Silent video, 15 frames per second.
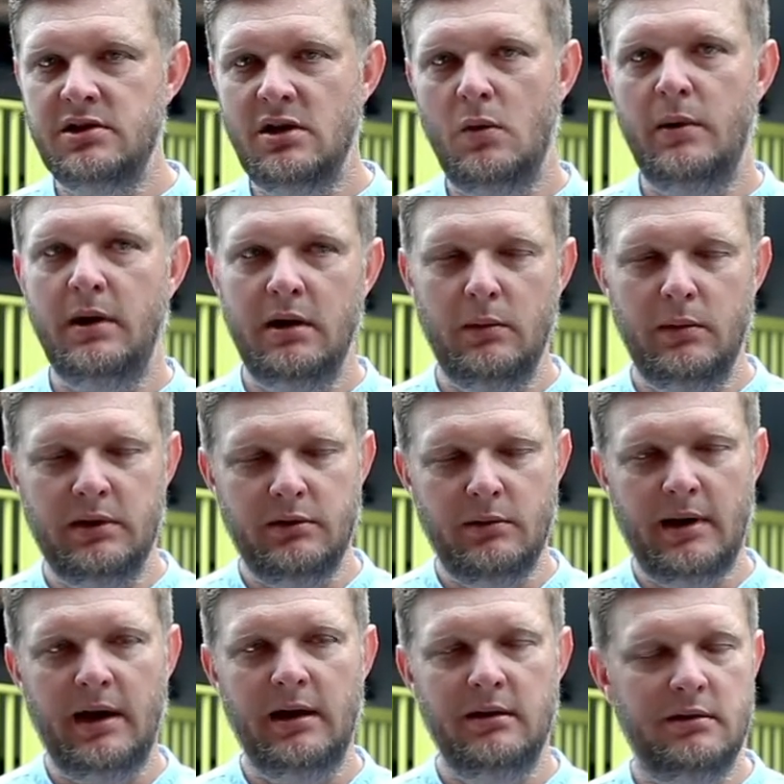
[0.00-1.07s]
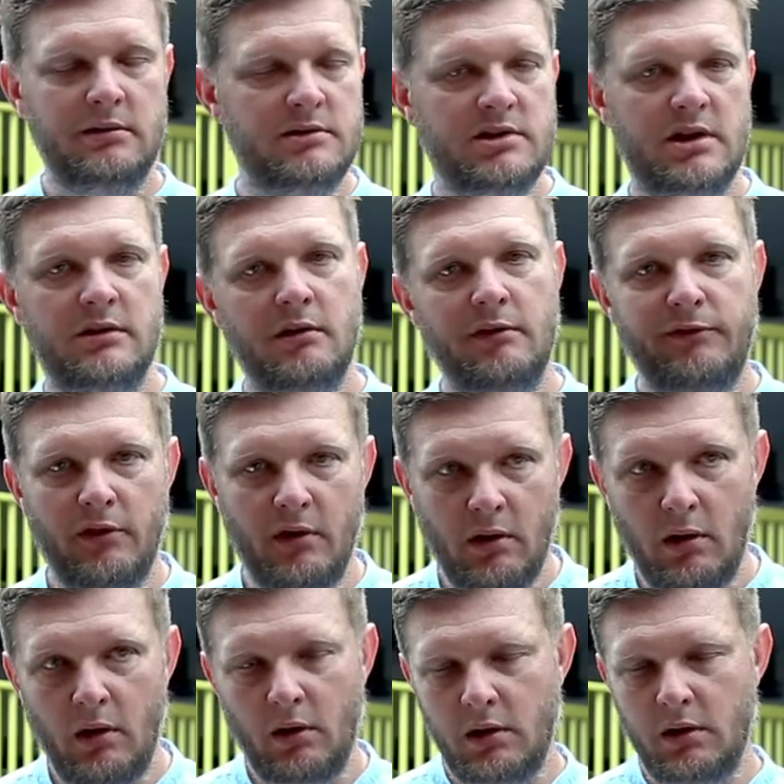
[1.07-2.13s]
so we try in general for
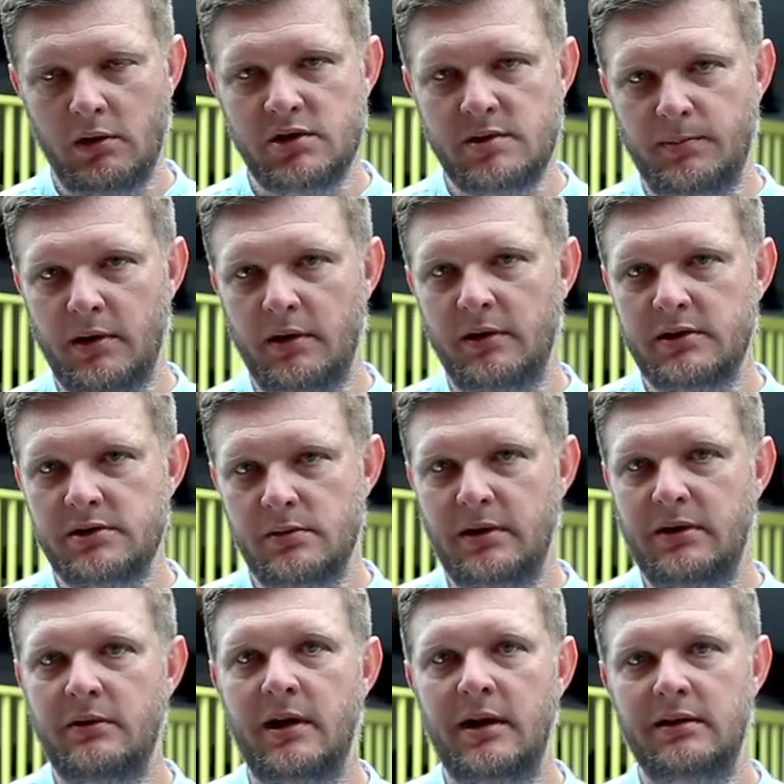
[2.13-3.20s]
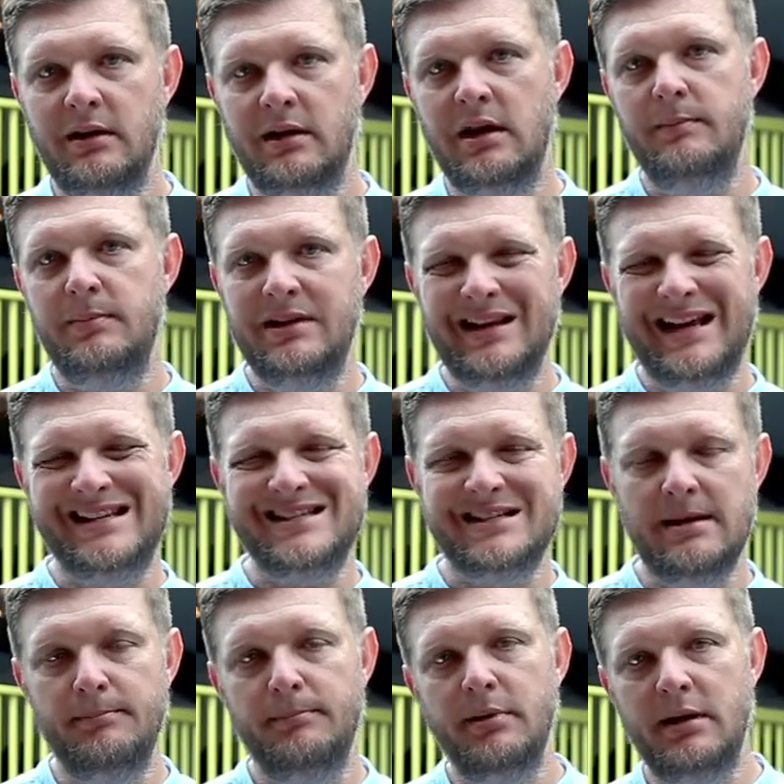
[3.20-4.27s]
our Locinox products, we try to keep it as
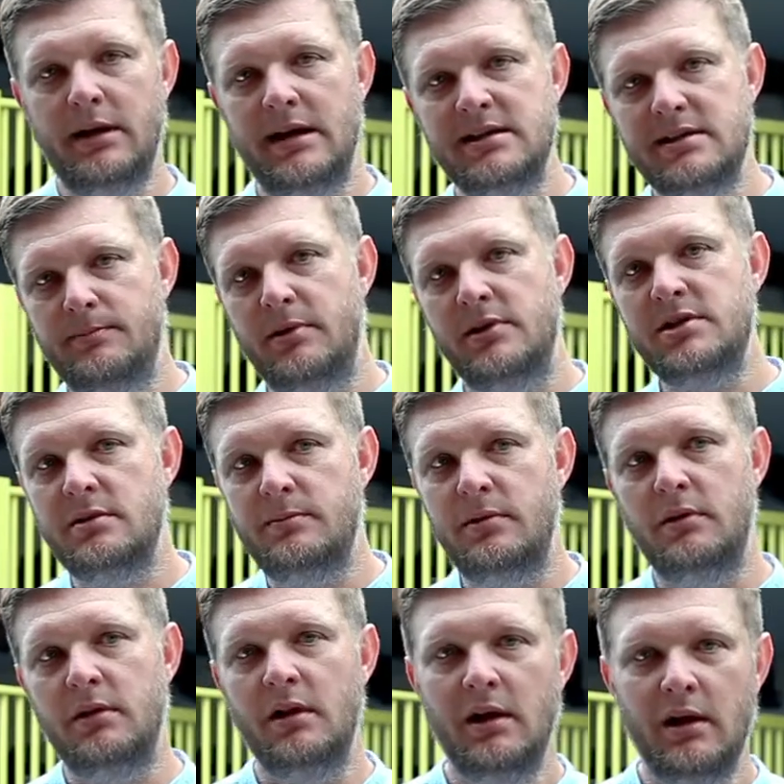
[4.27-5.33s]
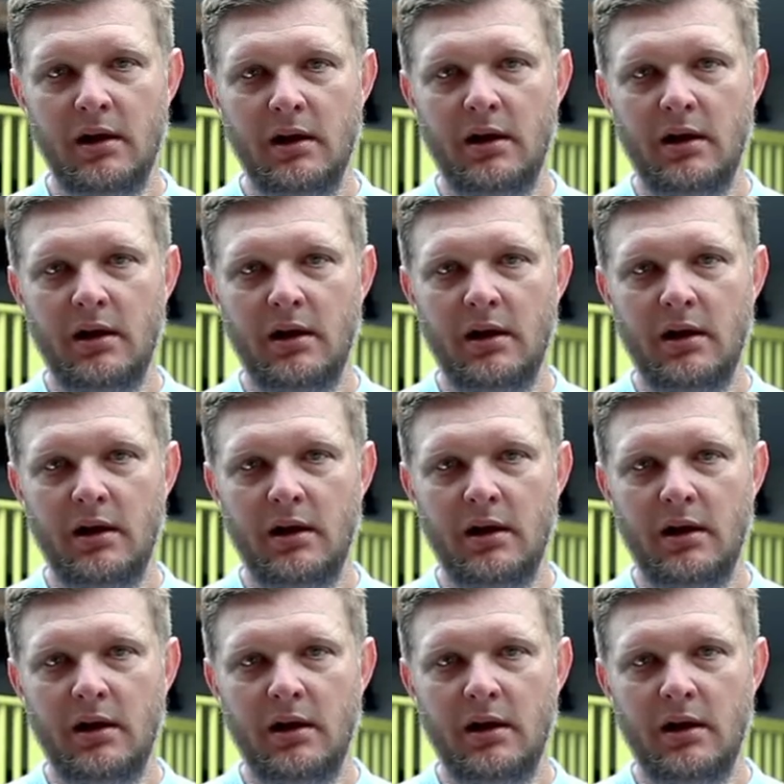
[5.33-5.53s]
simple as possible